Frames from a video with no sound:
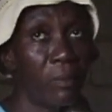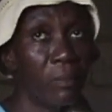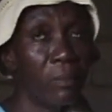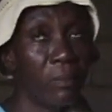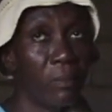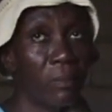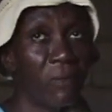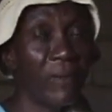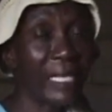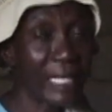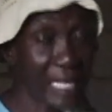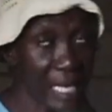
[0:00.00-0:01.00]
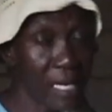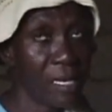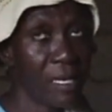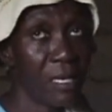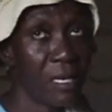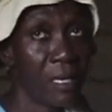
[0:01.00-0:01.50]
-hmm. for tea.
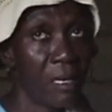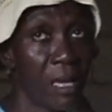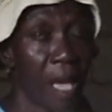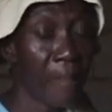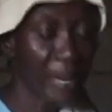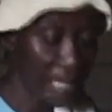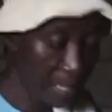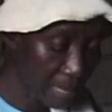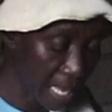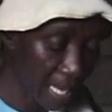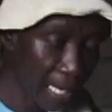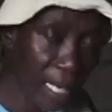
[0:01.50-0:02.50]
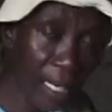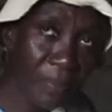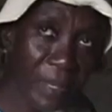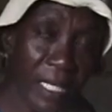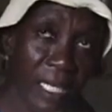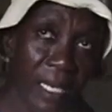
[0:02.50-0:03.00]
Mm -hmm. I mix them like a
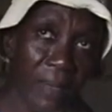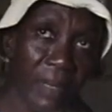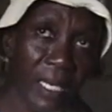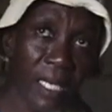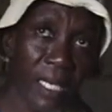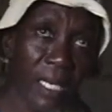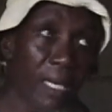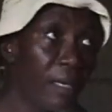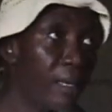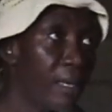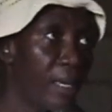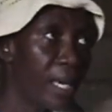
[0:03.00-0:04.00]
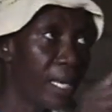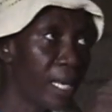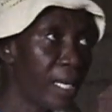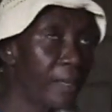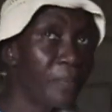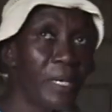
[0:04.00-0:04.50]
little piece of the Medina, a
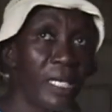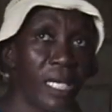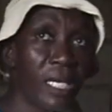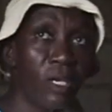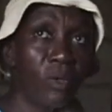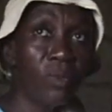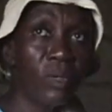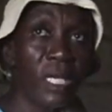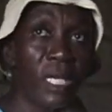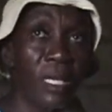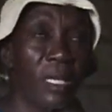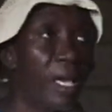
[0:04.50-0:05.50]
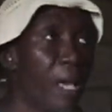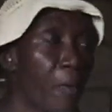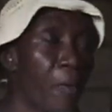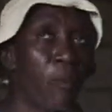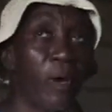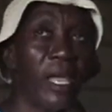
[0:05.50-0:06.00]
little piece of the Noni, mm
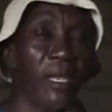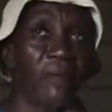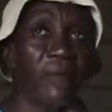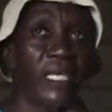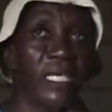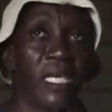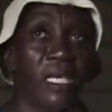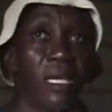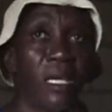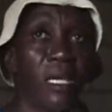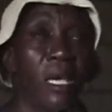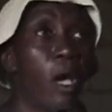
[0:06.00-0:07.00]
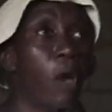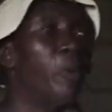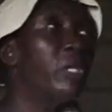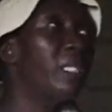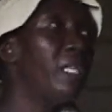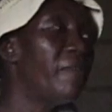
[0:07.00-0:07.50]
I boil it for tea.
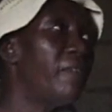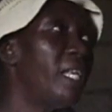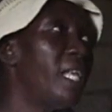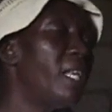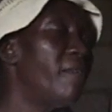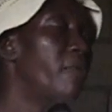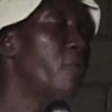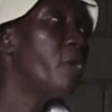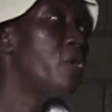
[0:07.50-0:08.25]
But definitely if